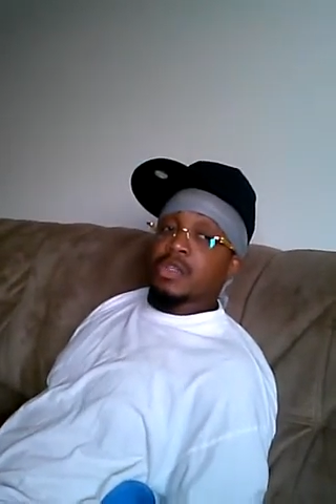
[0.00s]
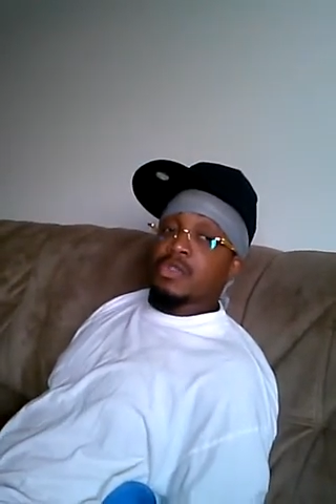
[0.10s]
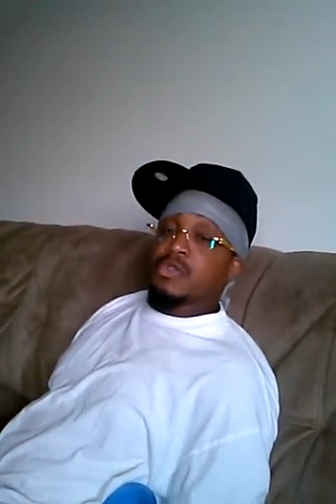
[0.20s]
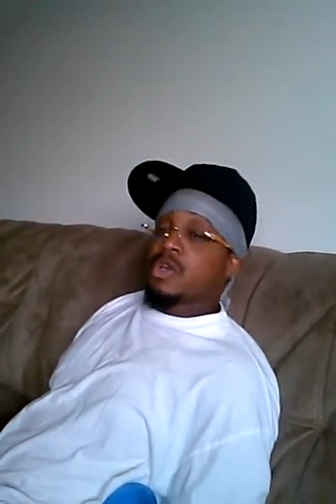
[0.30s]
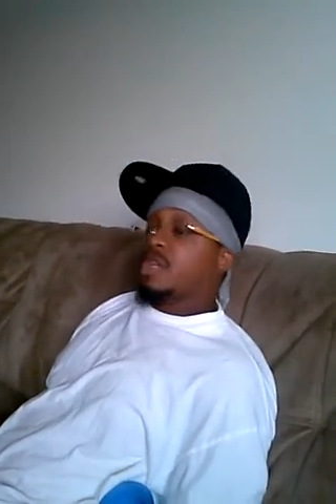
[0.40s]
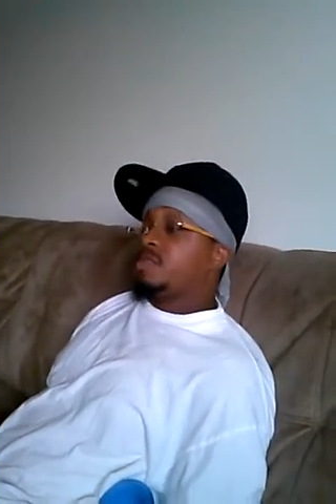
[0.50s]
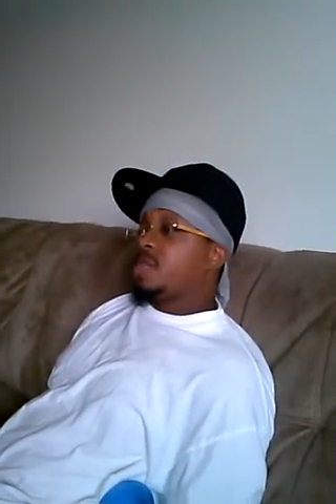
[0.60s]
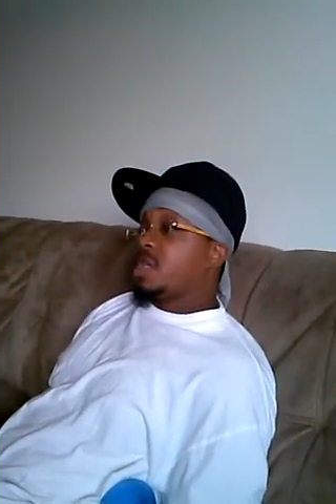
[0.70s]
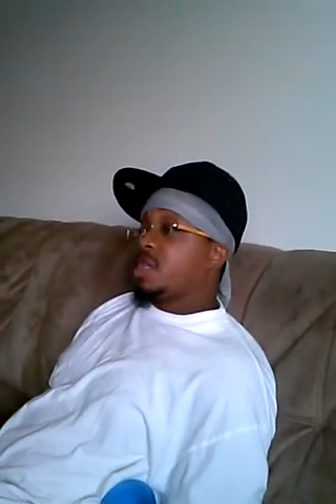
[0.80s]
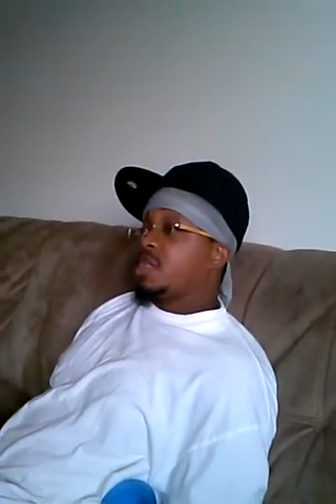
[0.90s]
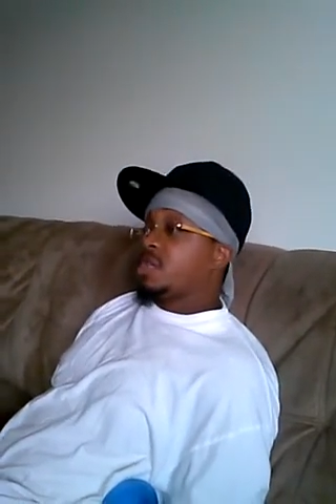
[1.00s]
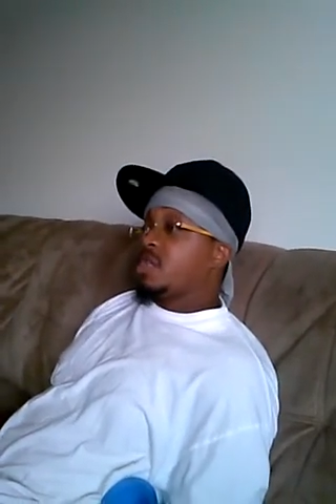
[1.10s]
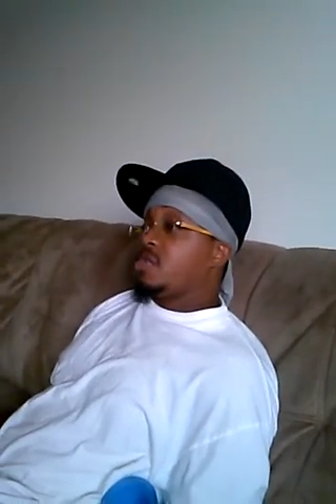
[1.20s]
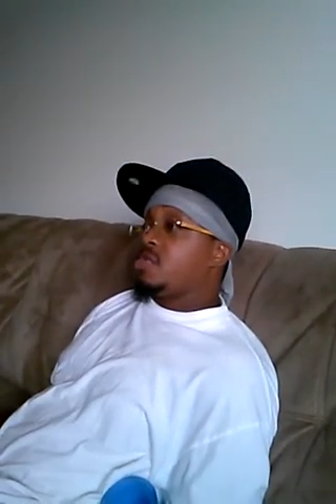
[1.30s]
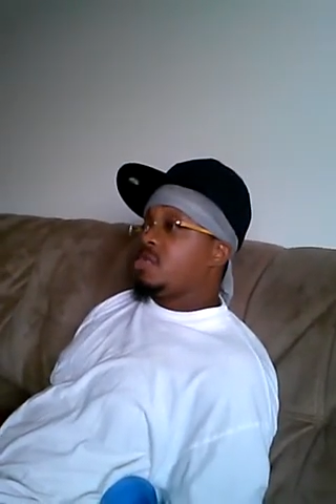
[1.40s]
You know what I'm saying?
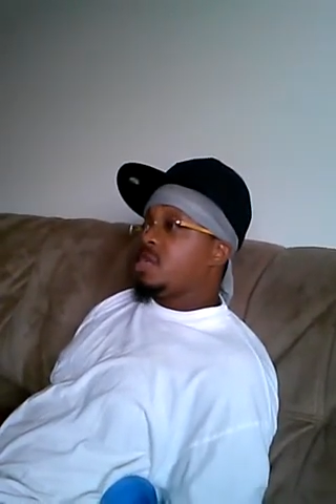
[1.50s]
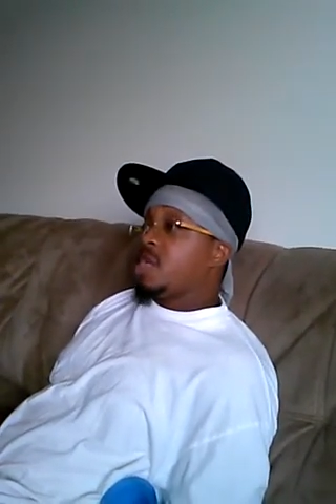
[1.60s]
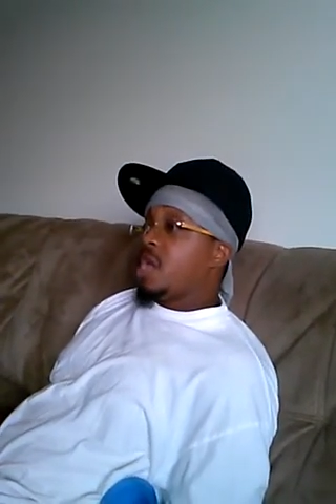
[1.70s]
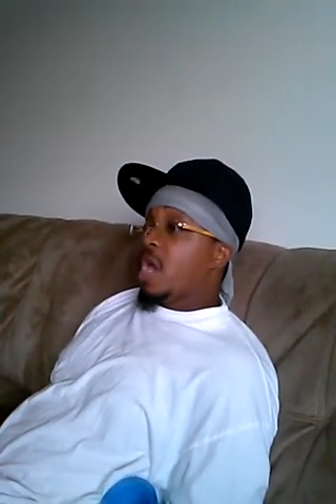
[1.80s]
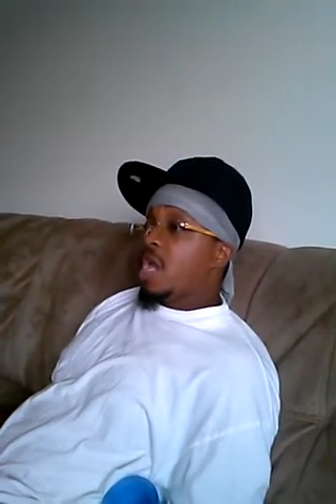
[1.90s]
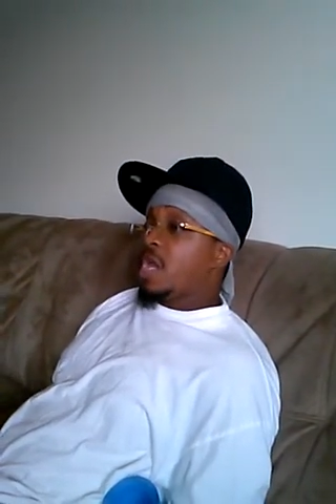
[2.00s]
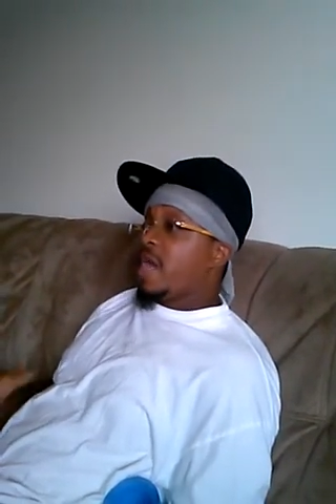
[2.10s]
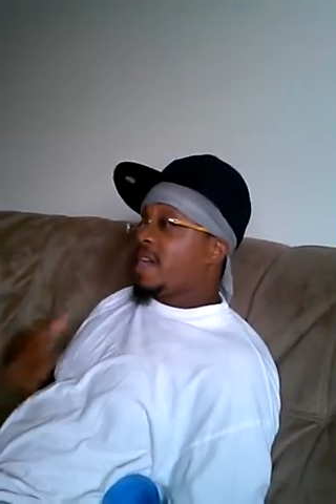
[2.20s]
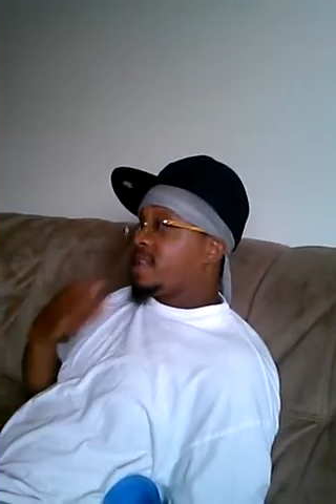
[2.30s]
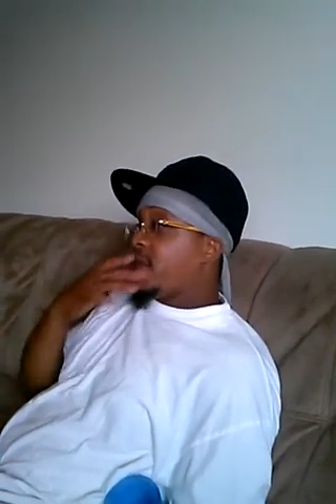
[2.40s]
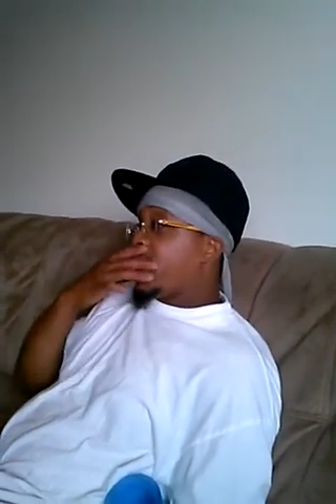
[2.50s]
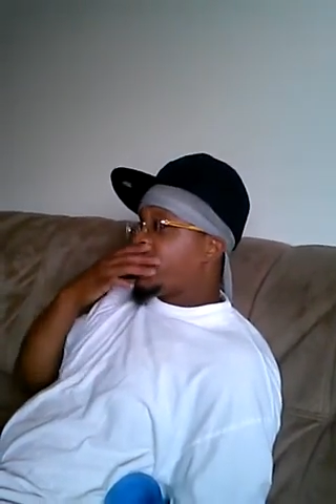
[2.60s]
So, and like